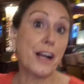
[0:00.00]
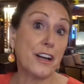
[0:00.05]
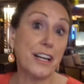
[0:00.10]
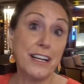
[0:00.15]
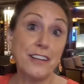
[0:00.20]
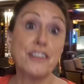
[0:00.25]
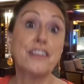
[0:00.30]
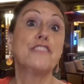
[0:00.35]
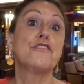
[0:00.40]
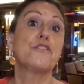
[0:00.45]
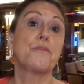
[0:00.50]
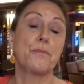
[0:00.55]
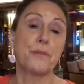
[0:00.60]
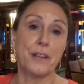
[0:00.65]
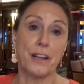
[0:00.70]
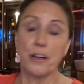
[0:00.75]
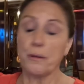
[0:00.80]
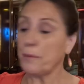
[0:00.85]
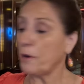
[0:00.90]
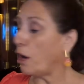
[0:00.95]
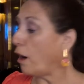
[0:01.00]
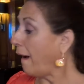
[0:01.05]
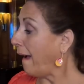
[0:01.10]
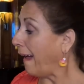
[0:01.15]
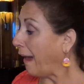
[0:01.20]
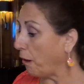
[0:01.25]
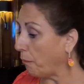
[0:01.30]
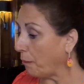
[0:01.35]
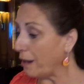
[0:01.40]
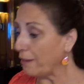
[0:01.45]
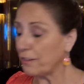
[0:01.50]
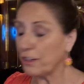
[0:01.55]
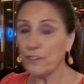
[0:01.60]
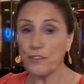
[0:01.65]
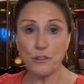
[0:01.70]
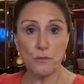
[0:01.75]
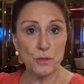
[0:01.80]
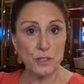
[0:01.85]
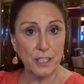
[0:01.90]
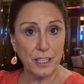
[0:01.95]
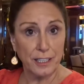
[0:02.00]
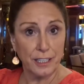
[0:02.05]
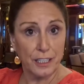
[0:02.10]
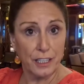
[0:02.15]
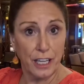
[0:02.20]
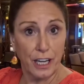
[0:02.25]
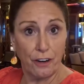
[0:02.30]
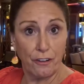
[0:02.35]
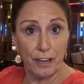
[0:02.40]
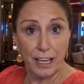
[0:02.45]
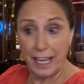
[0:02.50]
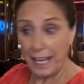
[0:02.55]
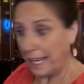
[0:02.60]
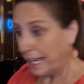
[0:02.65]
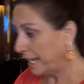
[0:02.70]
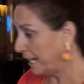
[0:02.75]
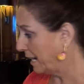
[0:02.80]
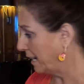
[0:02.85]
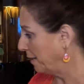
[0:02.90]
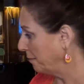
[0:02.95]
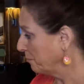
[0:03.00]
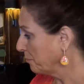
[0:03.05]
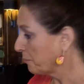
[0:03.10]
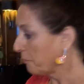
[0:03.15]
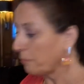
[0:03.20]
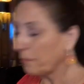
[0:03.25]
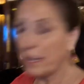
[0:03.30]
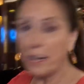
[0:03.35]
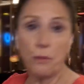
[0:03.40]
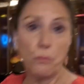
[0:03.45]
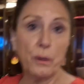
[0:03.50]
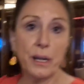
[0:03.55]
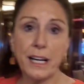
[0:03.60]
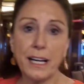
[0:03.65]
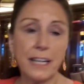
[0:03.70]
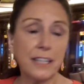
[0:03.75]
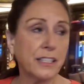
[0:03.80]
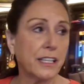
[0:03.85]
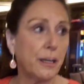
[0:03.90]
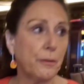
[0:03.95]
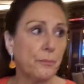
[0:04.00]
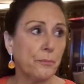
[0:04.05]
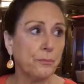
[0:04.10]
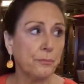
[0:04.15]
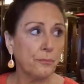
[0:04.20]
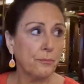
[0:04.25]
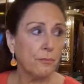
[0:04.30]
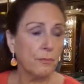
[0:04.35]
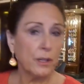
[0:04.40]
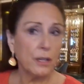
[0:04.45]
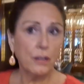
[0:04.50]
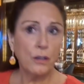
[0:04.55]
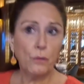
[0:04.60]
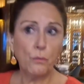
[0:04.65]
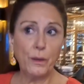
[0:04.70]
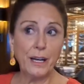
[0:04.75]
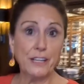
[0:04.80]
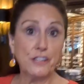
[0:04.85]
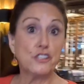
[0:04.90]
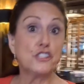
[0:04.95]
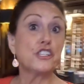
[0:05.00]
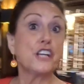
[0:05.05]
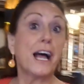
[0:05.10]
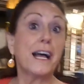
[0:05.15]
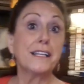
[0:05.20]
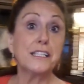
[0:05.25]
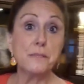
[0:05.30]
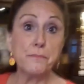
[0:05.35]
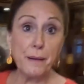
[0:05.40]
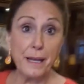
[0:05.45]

It is a piano bar. Yeah. However, there was a little area here, and we had a jazz